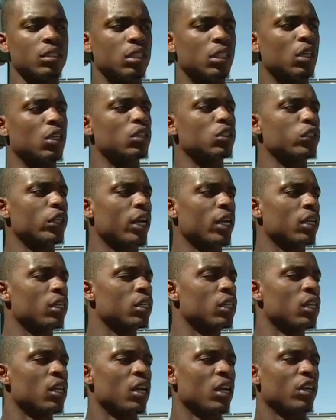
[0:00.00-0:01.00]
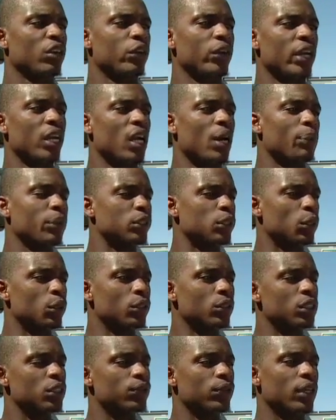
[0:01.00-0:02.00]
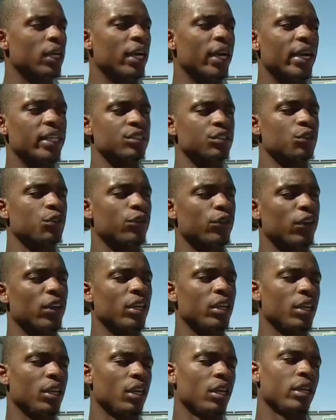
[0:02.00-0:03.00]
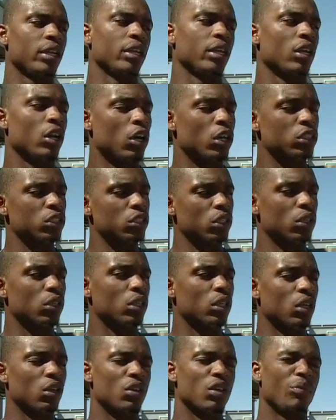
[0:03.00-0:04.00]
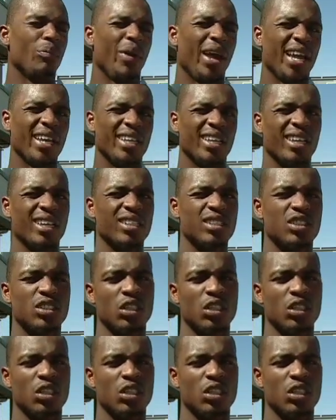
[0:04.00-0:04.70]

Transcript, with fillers: You know, try to create opportunities for the guys in the front end and also on the back end.